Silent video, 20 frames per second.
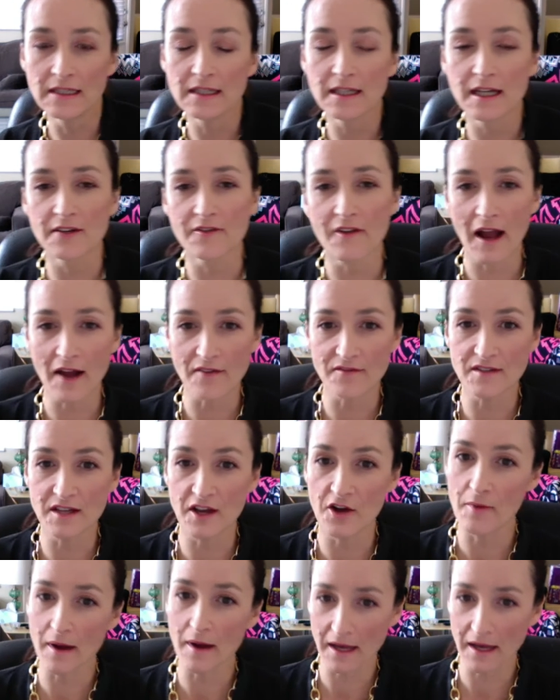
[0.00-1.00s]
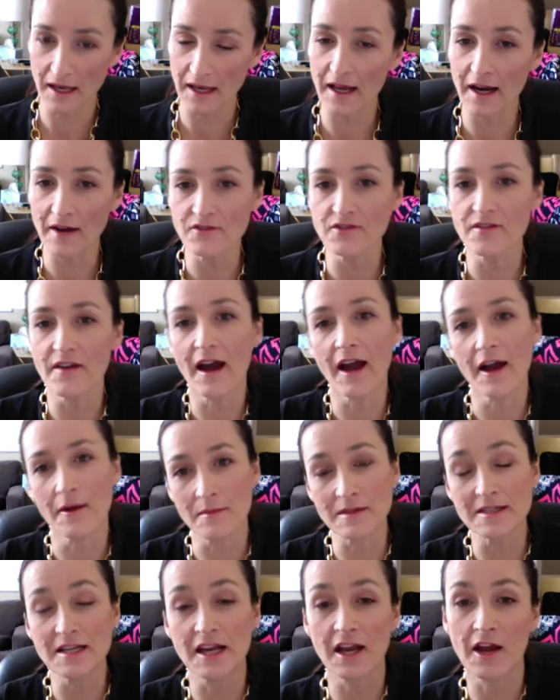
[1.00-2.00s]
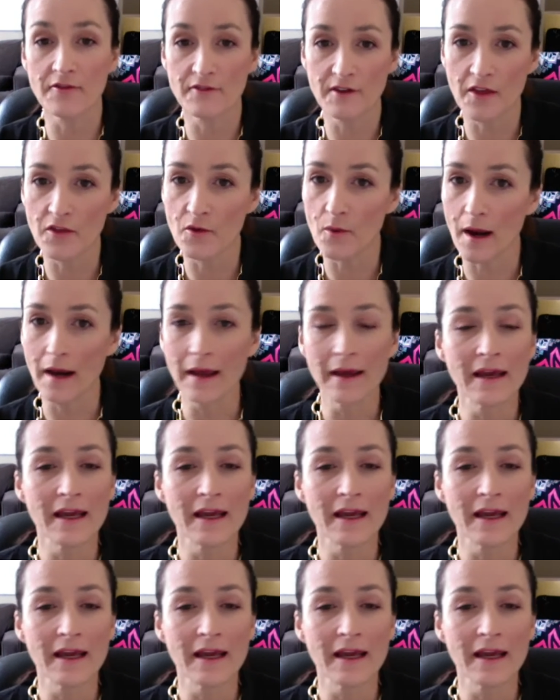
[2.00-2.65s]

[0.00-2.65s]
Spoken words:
If I have to go back again after that, I'm going to take off another one.